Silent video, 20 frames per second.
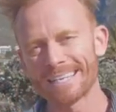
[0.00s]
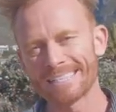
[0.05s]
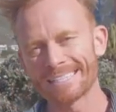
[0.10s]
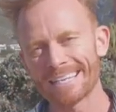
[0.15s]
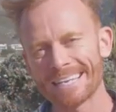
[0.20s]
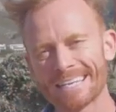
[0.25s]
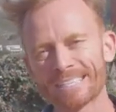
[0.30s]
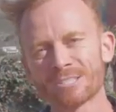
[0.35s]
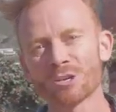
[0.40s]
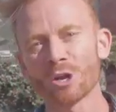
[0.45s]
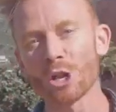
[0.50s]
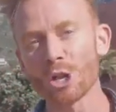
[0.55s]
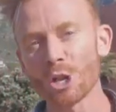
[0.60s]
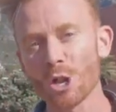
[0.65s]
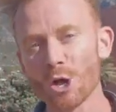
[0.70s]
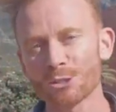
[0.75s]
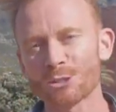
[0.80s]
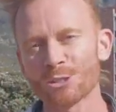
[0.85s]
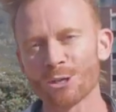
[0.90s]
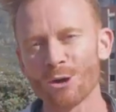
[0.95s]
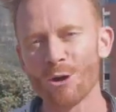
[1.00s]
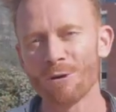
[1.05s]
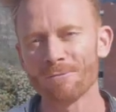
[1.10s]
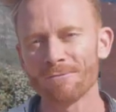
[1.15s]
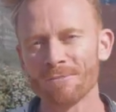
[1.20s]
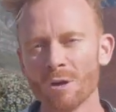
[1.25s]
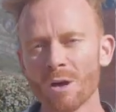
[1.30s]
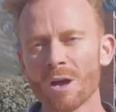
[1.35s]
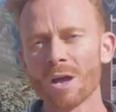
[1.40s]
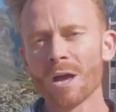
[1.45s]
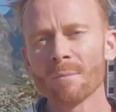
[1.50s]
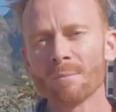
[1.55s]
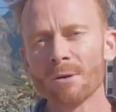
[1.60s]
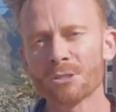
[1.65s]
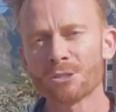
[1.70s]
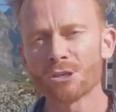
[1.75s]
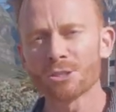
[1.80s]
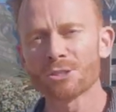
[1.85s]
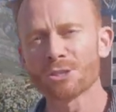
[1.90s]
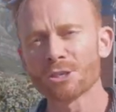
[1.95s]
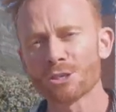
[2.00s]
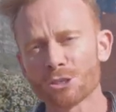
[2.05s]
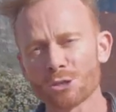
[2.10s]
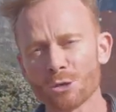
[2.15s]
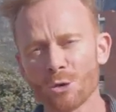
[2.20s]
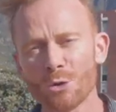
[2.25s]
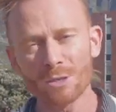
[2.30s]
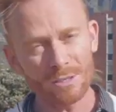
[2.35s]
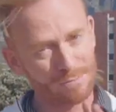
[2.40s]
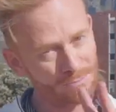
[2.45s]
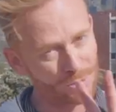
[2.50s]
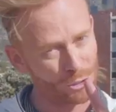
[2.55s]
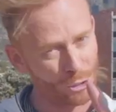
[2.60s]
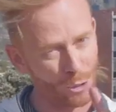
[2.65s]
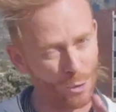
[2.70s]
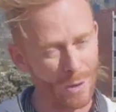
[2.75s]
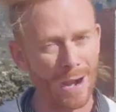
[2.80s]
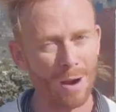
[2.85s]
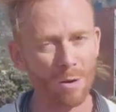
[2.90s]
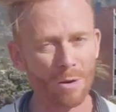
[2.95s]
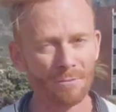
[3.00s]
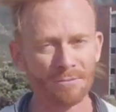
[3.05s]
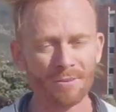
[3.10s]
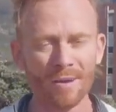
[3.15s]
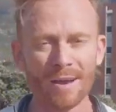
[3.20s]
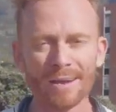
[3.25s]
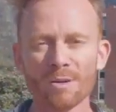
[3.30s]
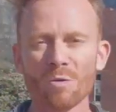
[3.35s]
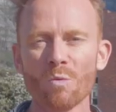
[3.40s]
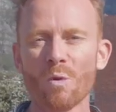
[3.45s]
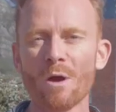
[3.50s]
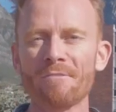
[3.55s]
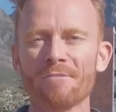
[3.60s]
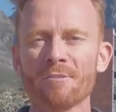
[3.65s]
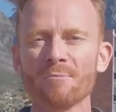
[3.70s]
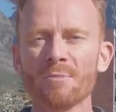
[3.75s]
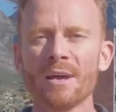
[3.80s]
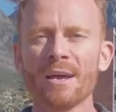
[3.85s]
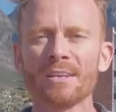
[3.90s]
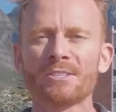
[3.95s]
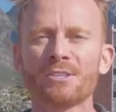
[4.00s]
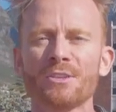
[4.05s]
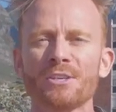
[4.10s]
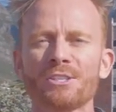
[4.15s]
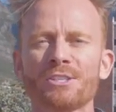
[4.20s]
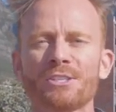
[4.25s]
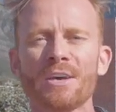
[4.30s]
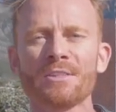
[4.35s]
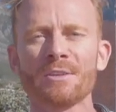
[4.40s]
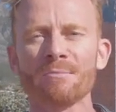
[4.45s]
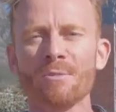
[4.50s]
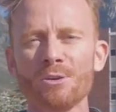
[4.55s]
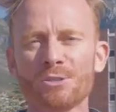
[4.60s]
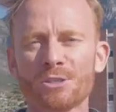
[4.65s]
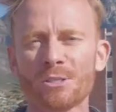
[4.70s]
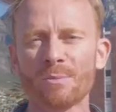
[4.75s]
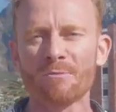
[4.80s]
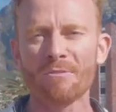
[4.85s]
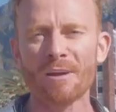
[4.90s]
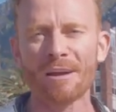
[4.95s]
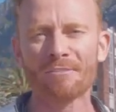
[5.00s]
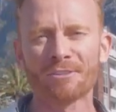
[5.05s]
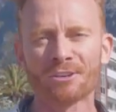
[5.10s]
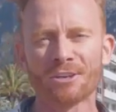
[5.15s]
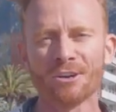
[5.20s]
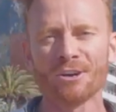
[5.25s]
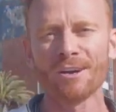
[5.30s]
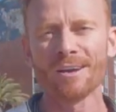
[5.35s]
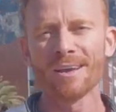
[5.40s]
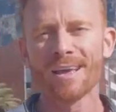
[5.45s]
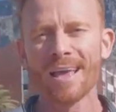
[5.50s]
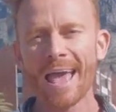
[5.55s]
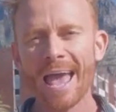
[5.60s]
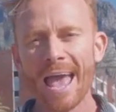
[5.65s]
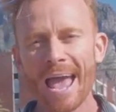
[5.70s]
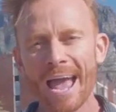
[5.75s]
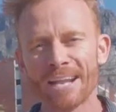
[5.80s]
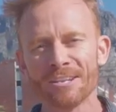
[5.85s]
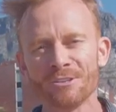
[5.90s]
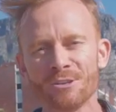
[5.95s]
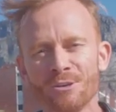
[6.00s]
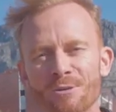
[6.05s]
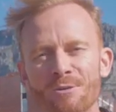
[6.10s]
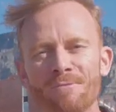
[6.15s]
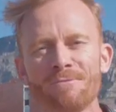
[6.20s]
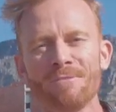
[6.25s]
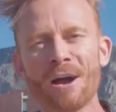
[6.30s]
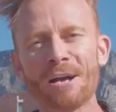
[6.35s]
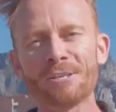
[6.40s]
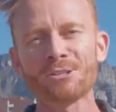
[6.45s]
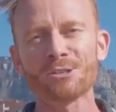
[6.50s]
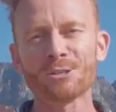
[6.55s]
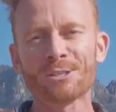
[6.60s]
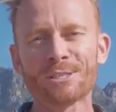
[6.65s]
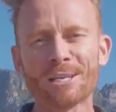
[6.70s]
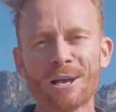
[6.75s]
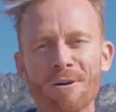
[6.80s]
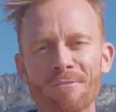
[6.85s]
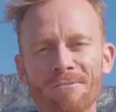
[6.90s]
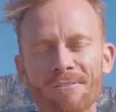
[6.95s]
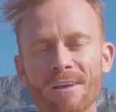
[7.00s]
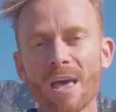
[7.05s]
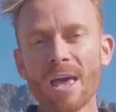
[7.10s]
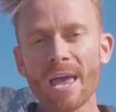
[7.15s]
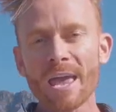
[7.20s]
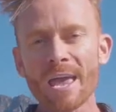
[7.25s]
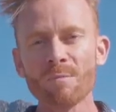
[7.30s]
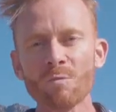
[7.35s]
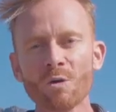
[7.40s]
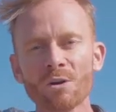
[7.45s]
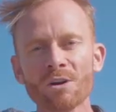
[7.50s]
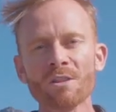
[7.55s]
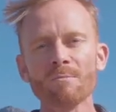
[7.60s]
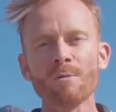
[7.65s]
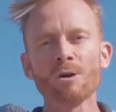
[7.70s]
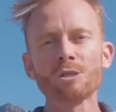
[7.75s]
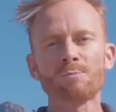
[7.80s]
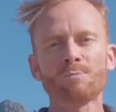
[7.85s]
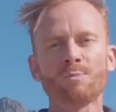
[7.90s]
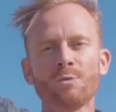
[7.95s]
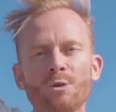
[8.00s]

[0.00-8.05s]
city and it's got a lot to offer, but just a short two-hour flight away from there to the southernmost tip of Africa, and you find yourself in one of the most